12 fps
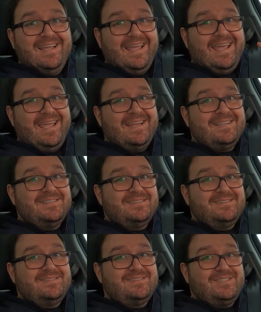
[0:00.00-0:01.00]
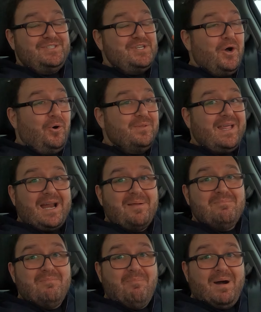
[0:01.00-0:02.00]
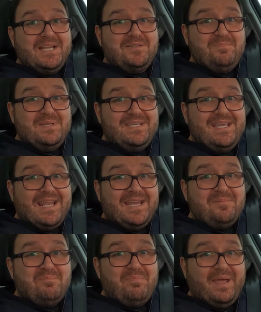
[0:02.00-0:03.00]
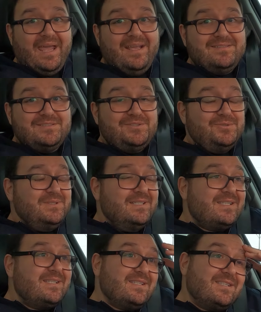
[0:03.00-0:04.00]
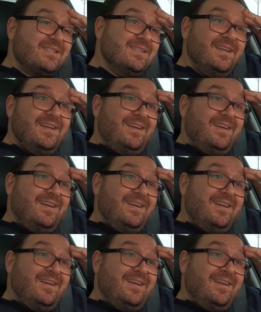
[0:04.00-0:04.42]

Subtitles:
and to know that I might be getting paid to do this is